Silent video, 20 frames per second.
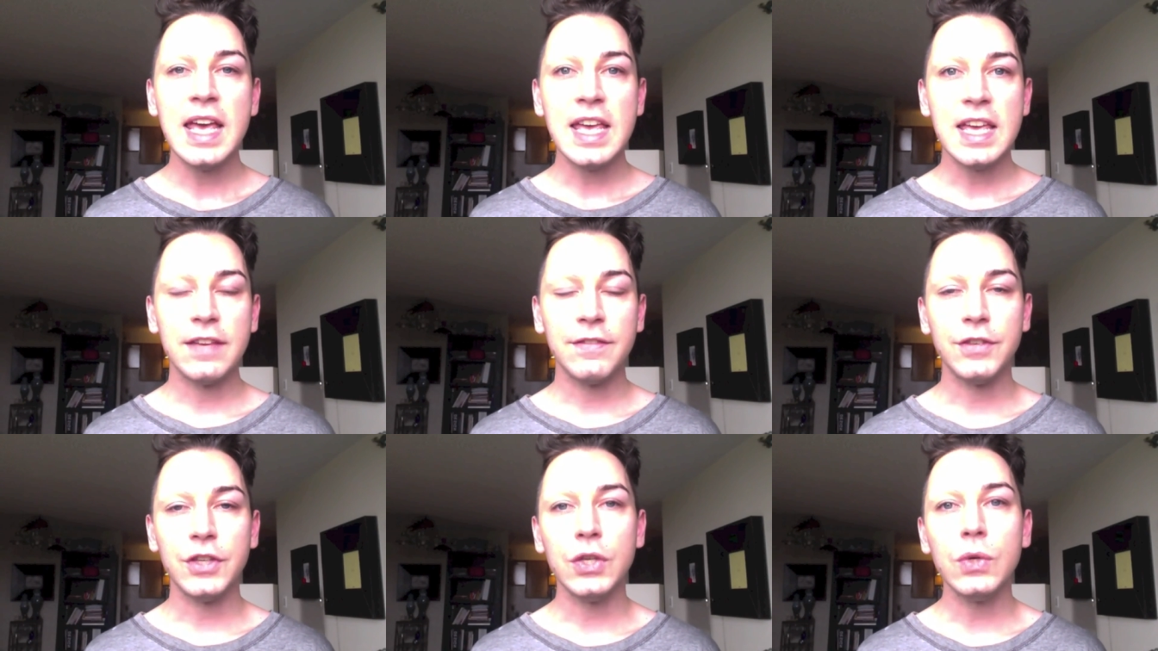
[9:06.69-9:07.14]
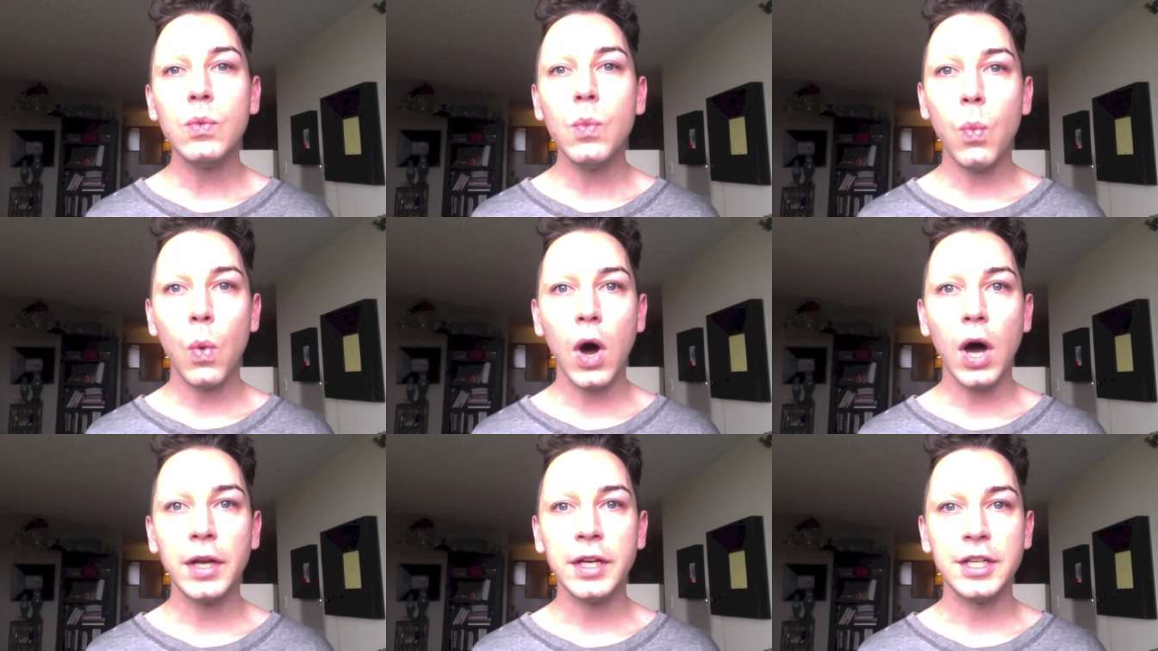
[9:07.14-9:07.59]
if you
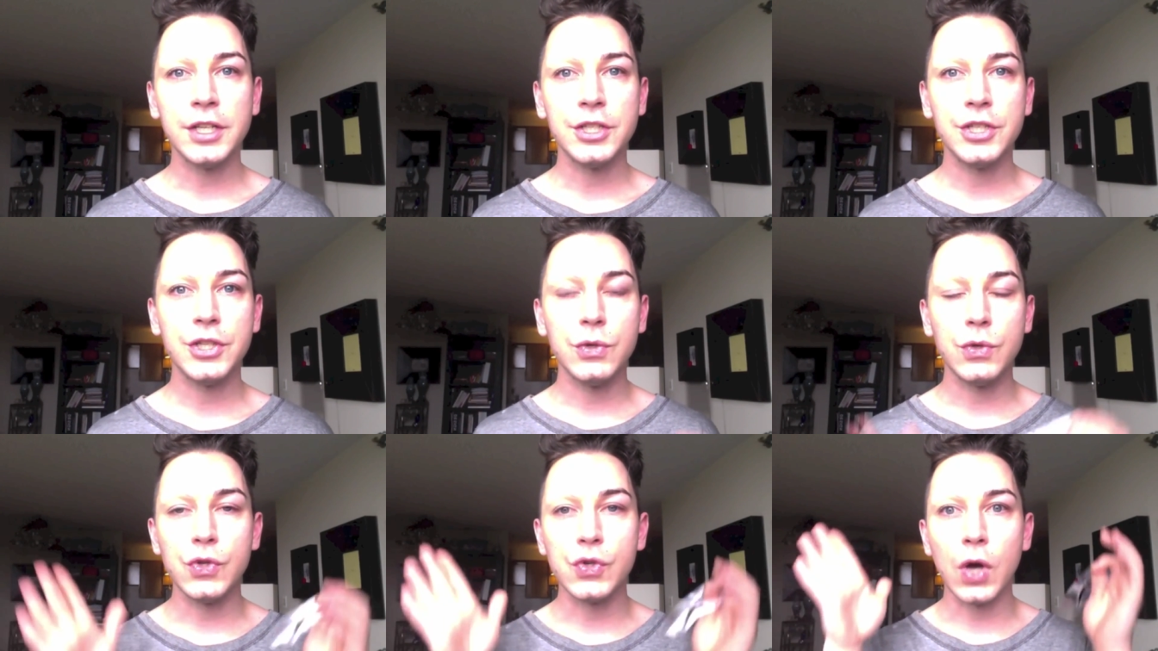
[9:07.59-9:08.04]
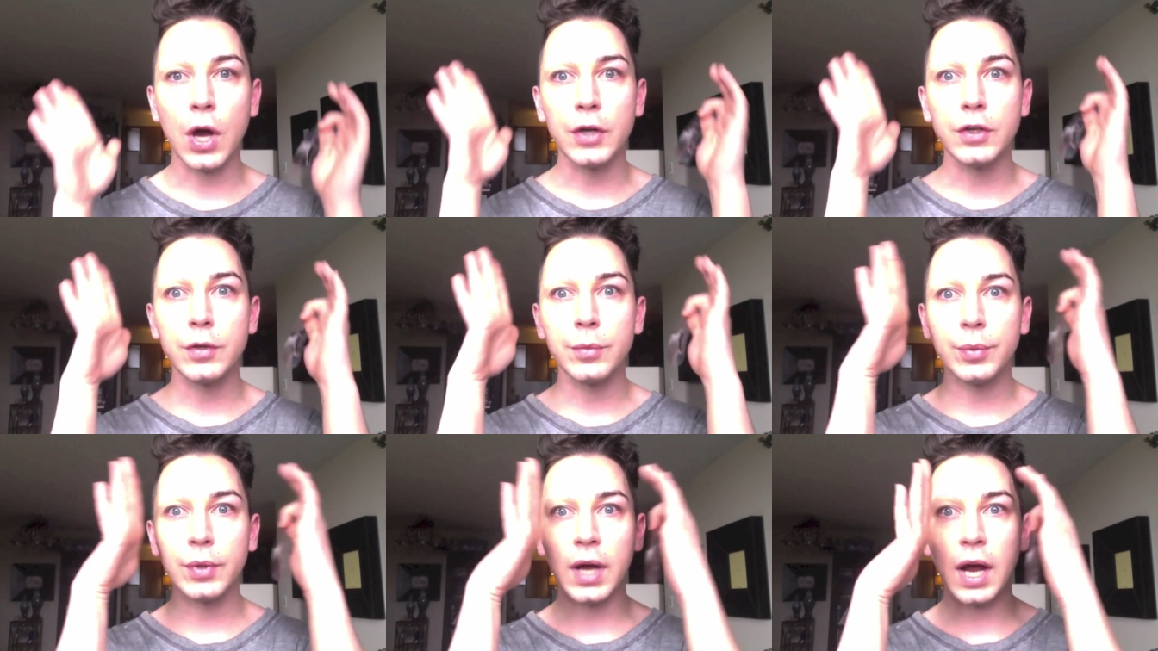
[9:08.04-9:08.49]
wanted to draw
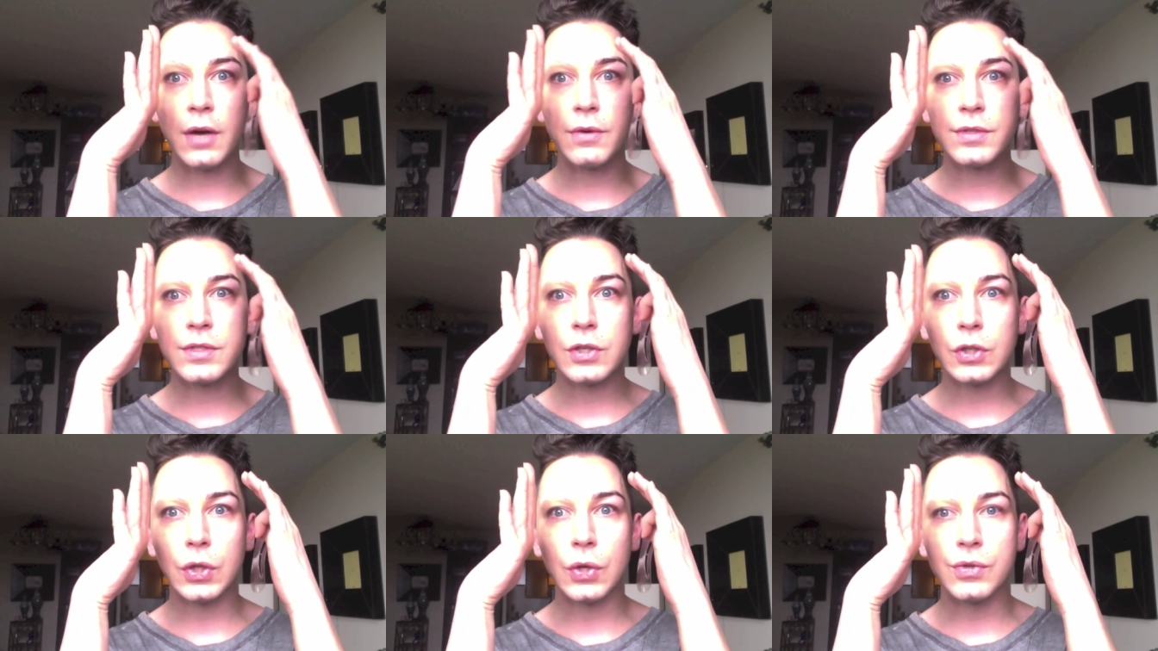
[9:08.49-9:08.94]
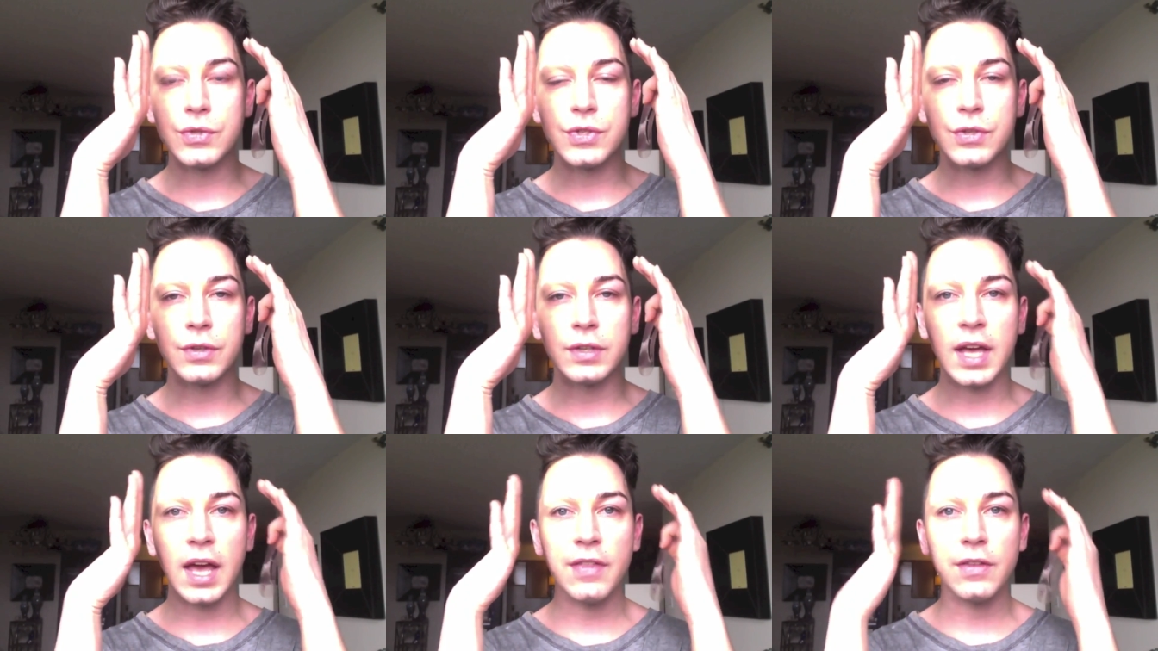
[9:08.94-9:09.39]
your brows
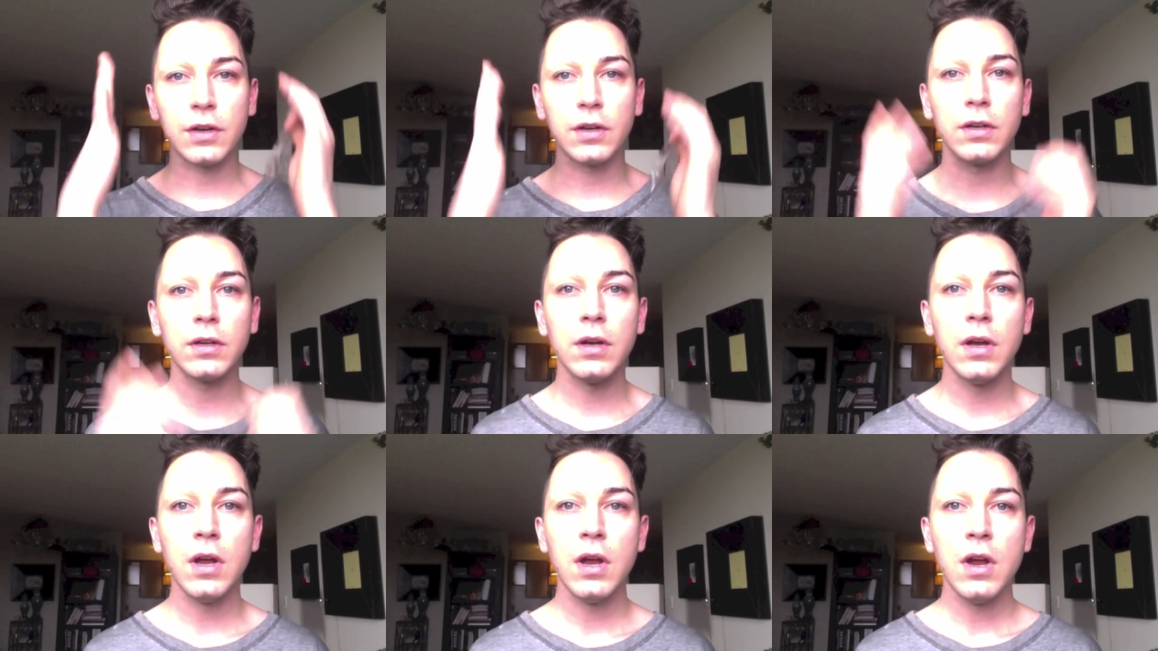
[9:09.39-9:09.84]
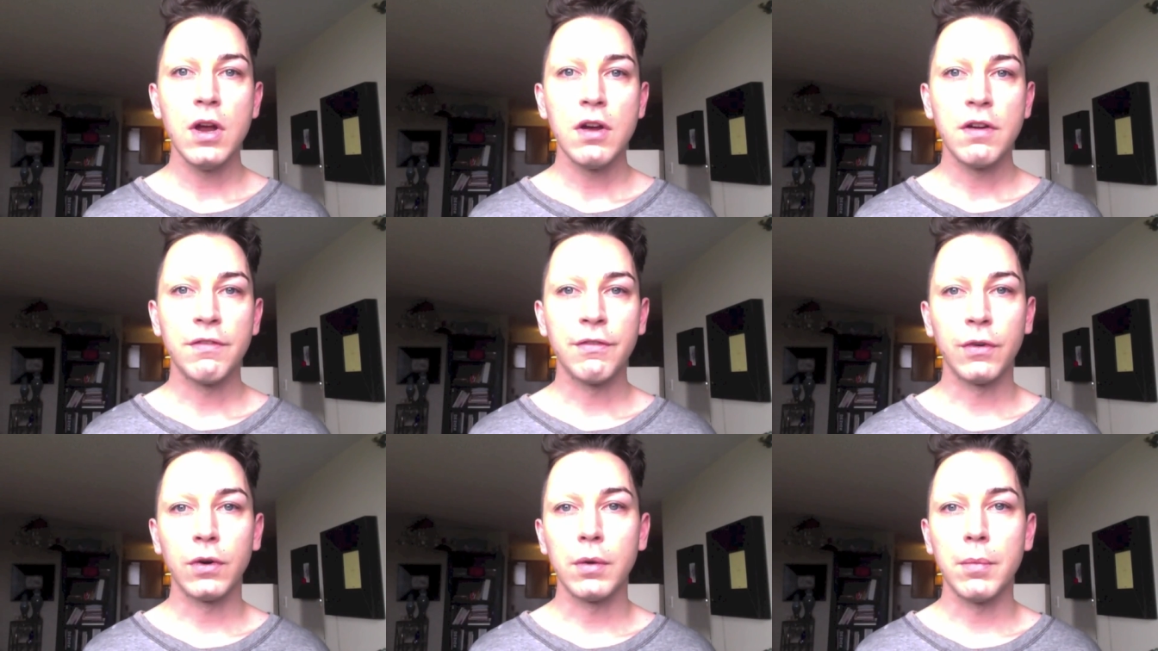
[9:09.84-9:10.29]
closer together
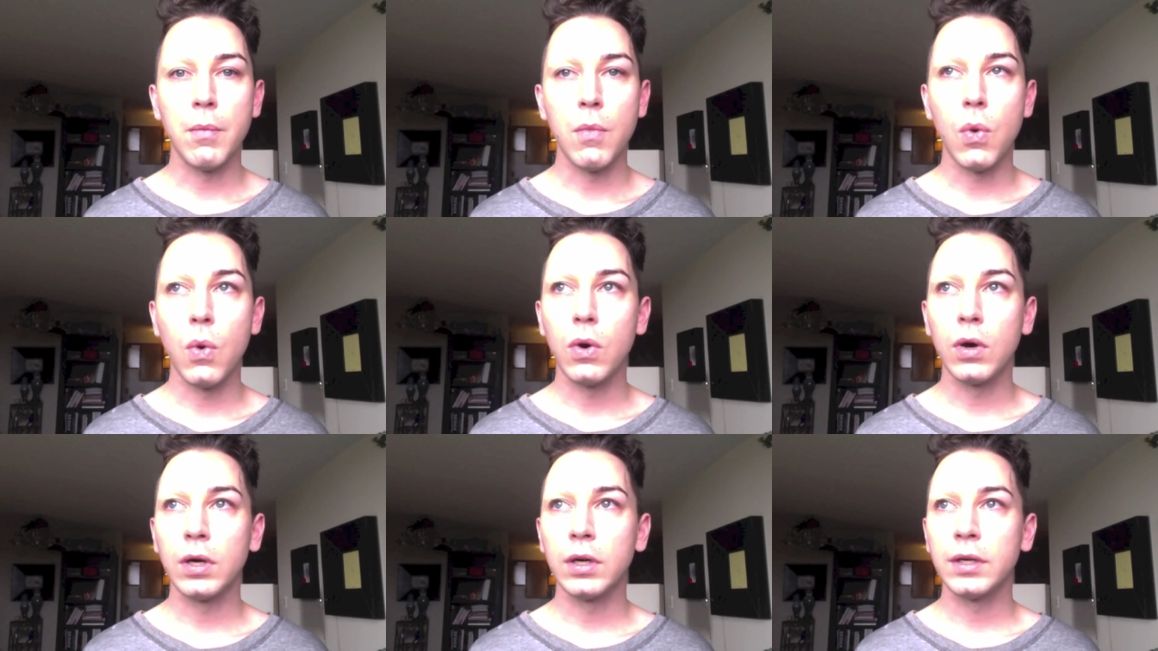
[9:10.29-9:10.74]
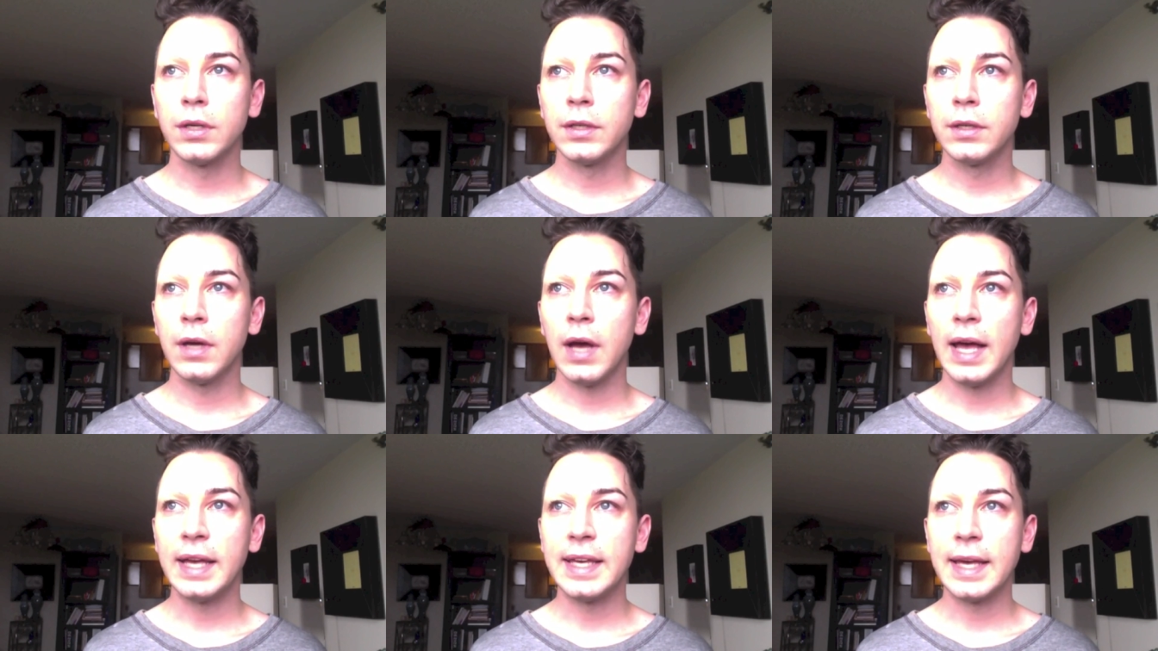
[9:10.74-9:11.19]
for a
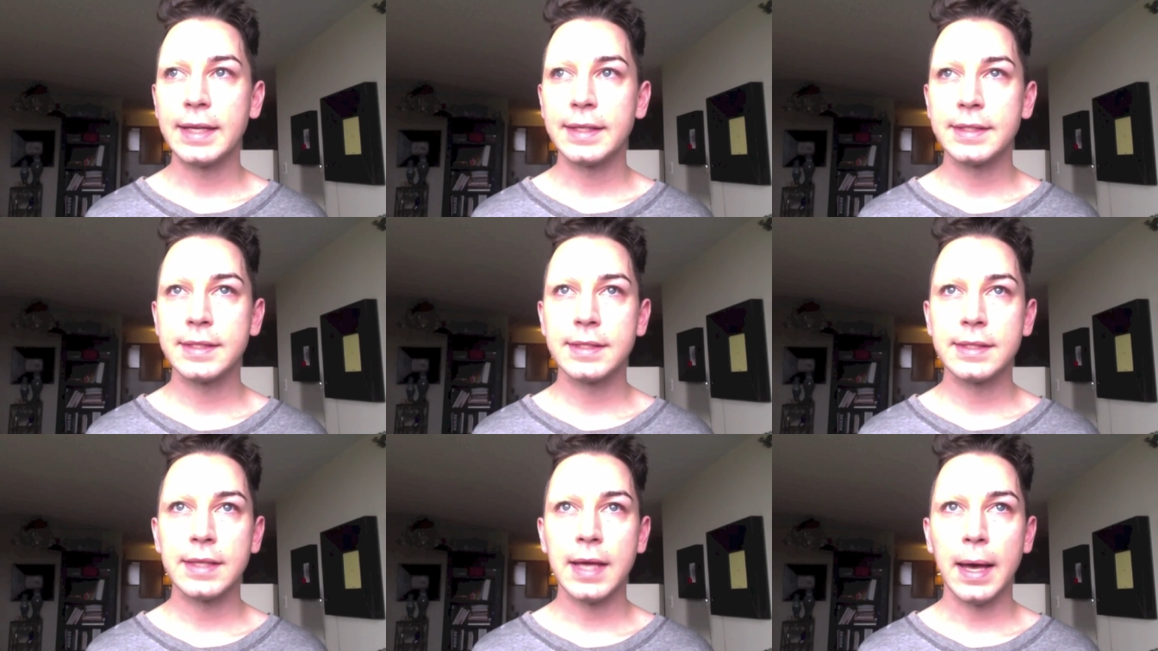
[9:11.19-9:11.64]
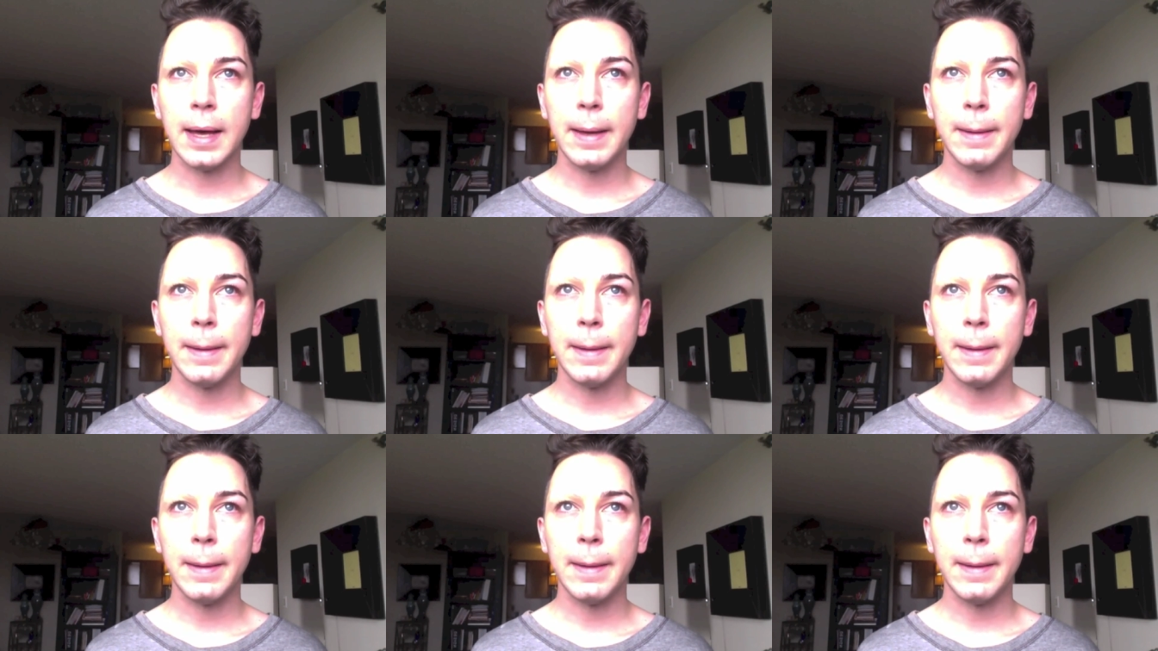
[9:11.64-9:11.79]
more, I guess,